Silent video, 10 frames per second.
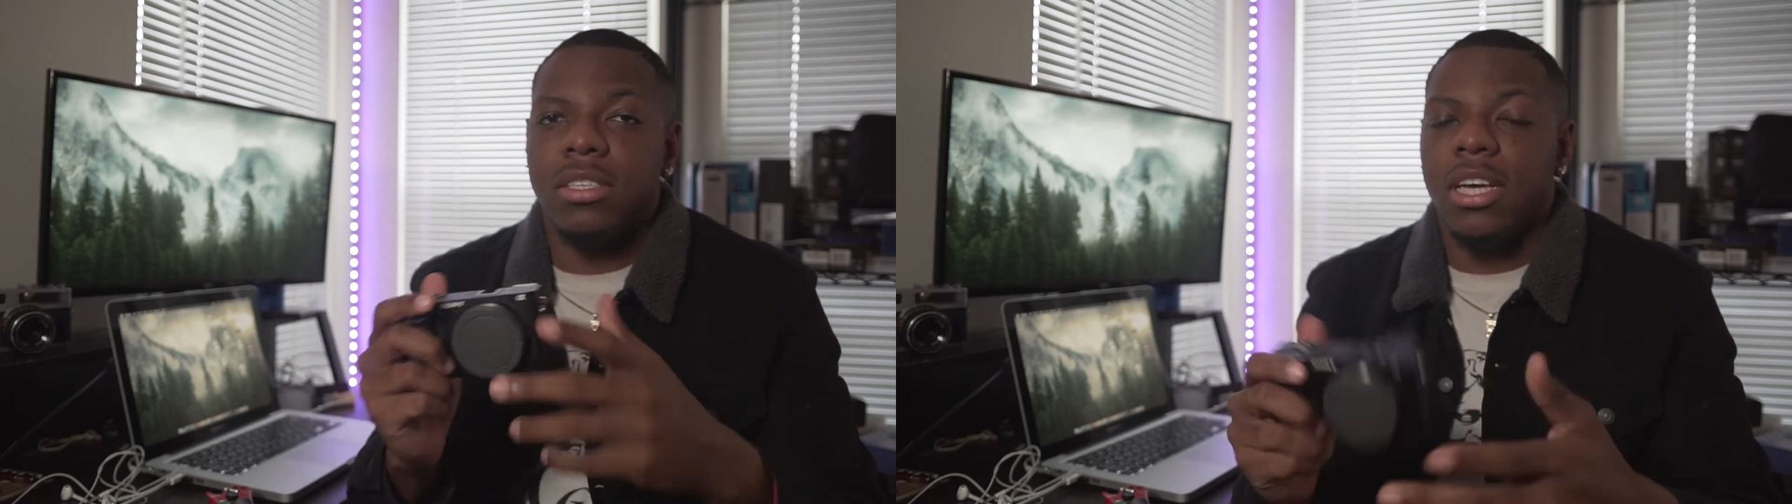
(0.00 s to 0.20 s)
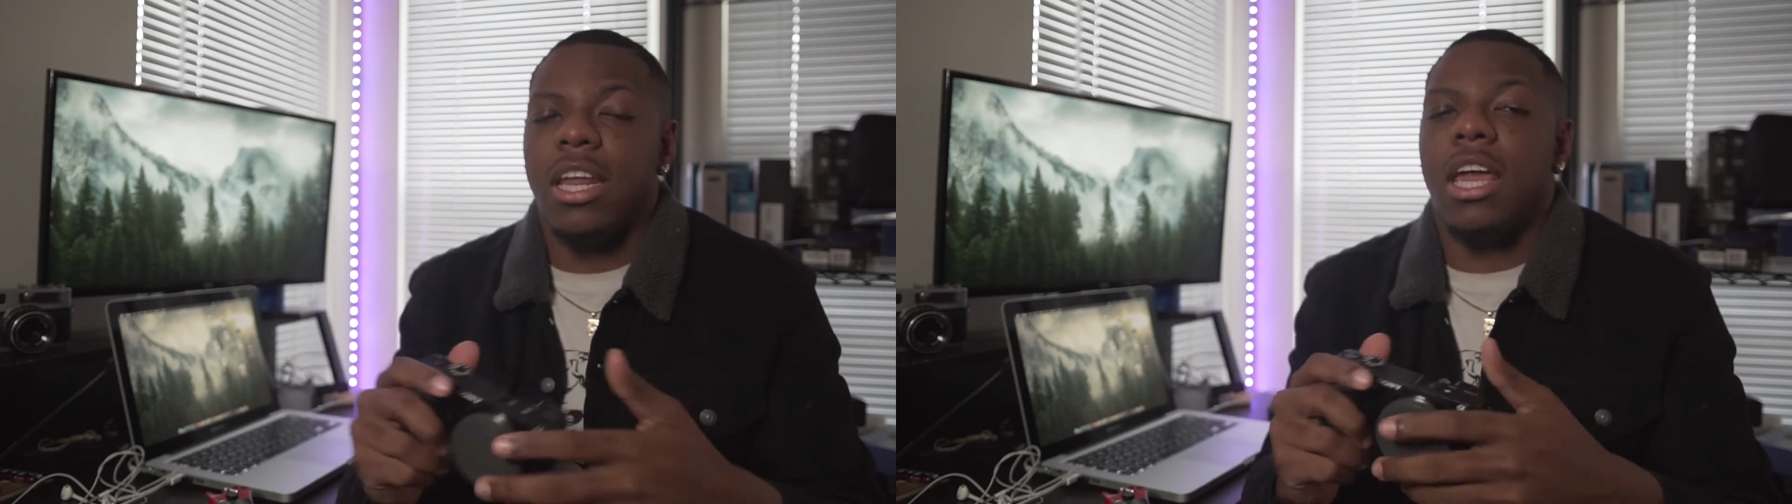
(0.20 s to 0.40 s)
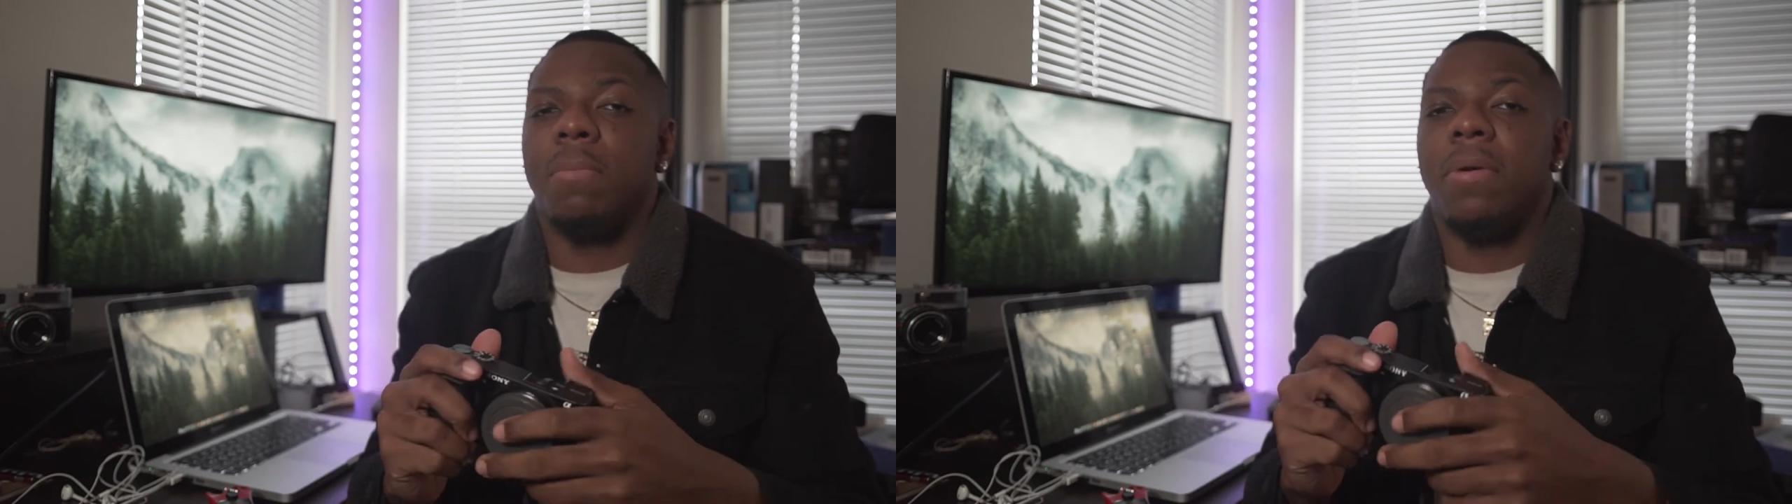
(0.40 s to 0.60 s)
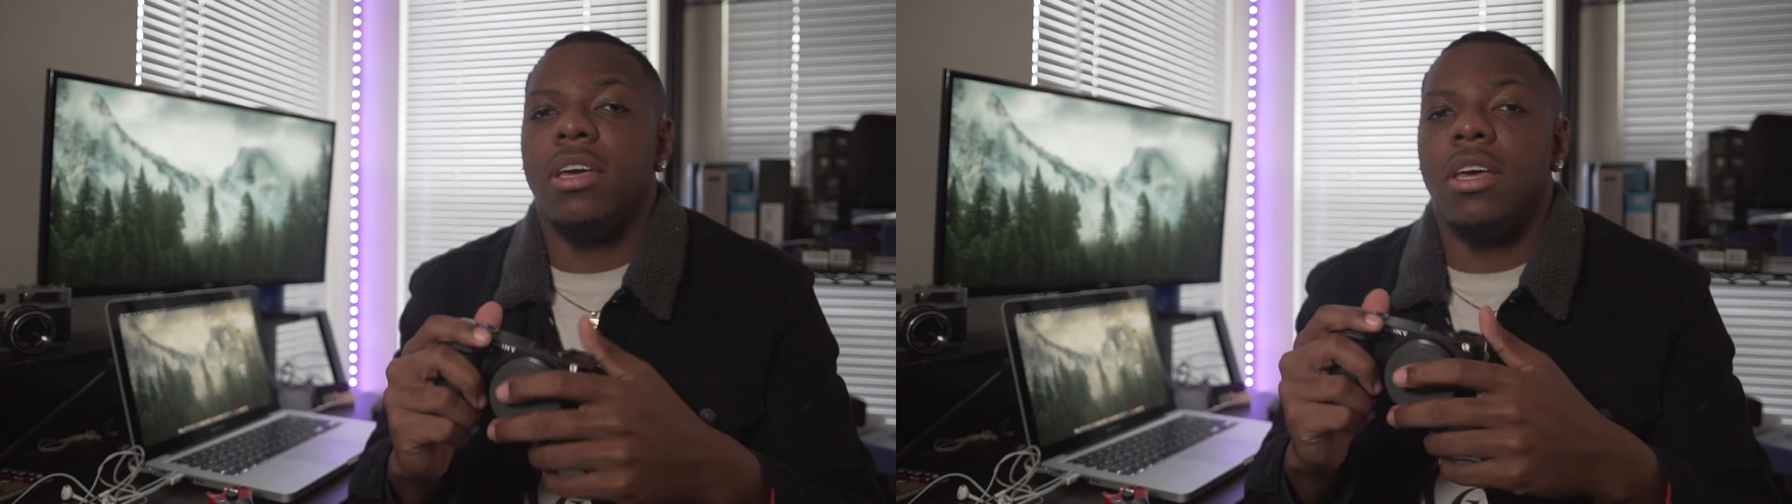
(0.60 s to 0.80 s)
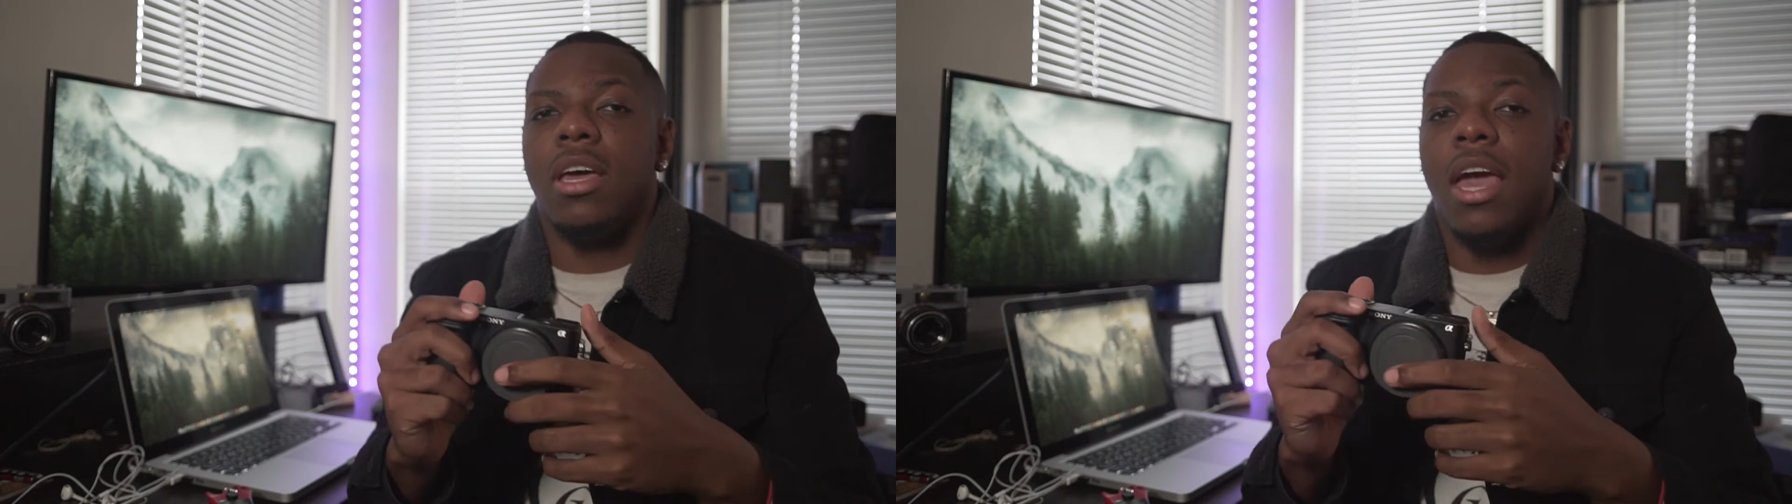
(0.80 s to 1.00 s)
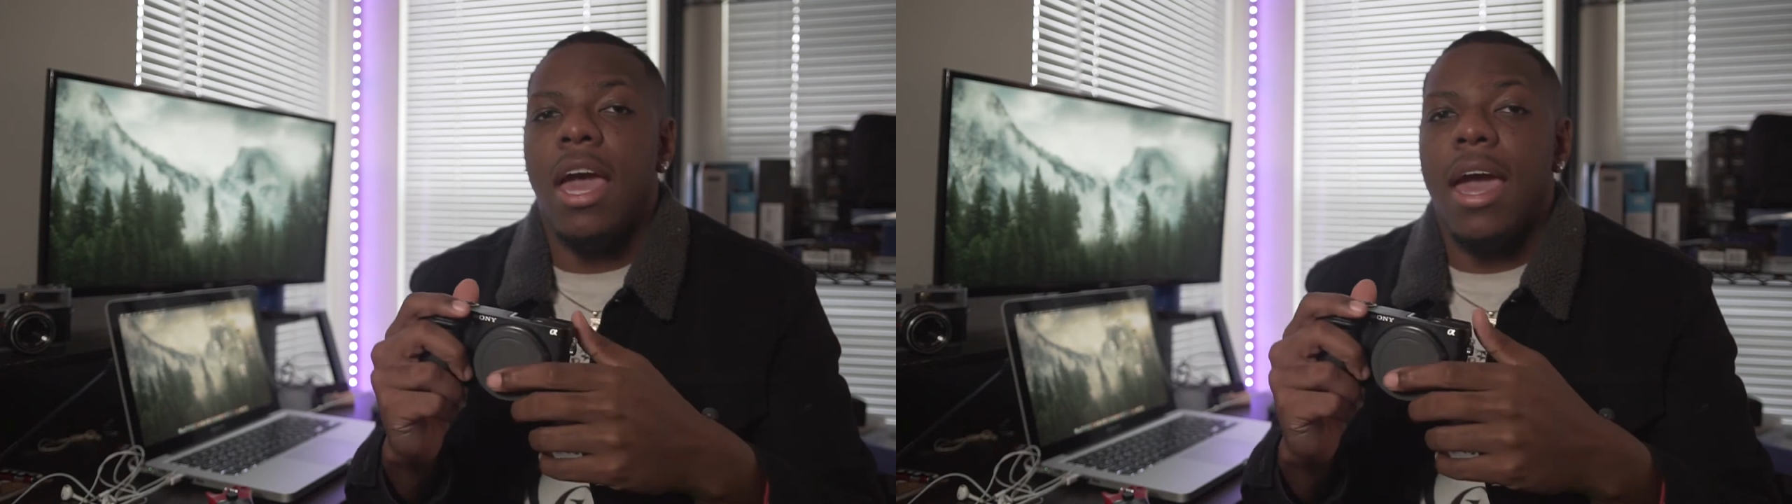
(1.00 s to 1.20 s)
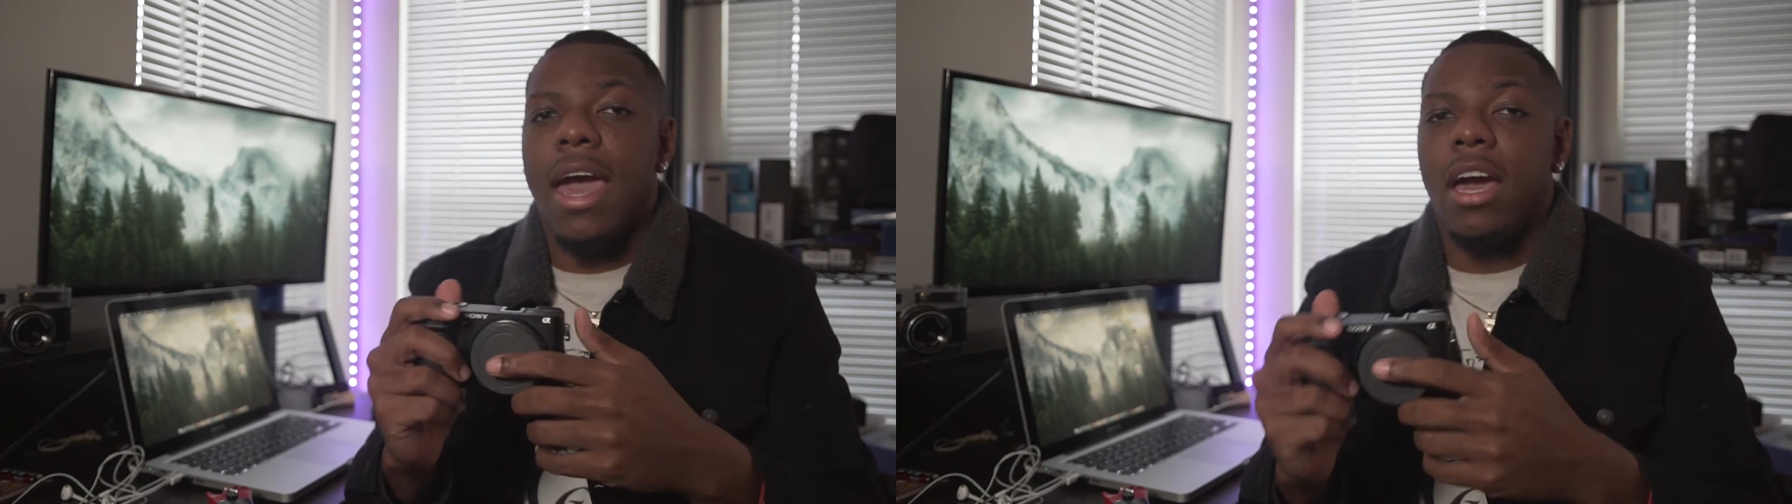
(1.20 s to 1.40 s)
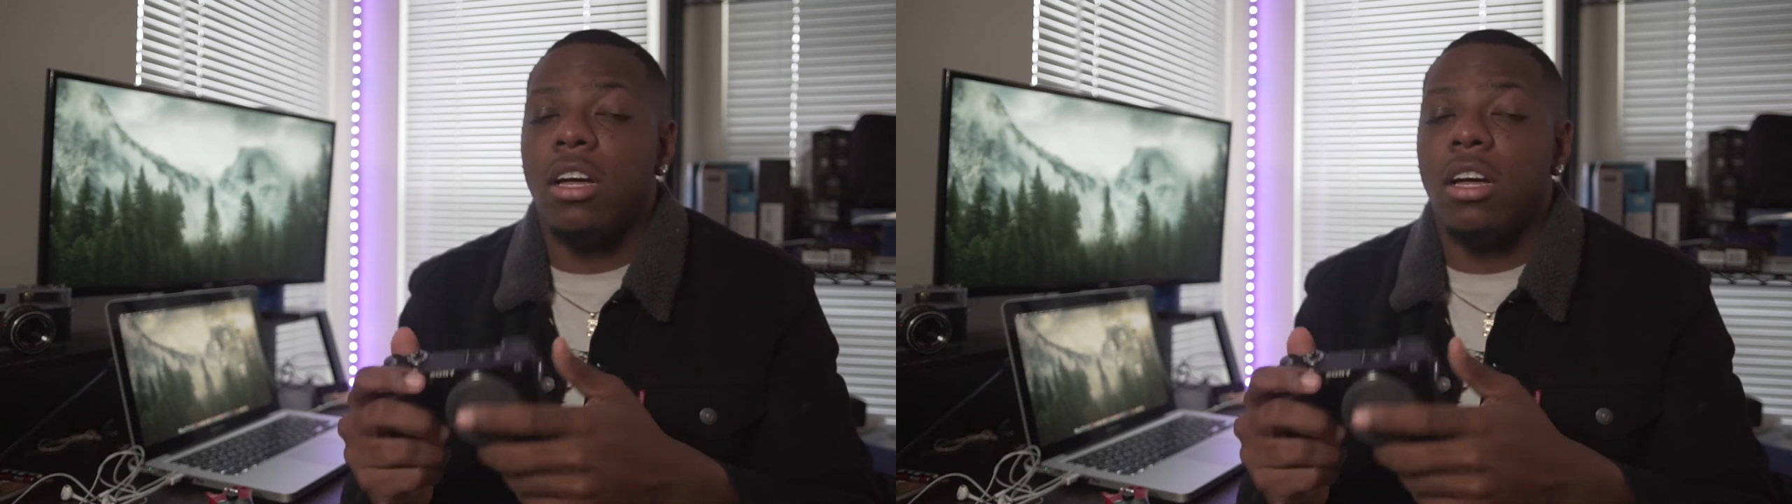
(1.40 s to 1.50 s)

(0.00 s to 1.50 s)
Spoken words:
1080p at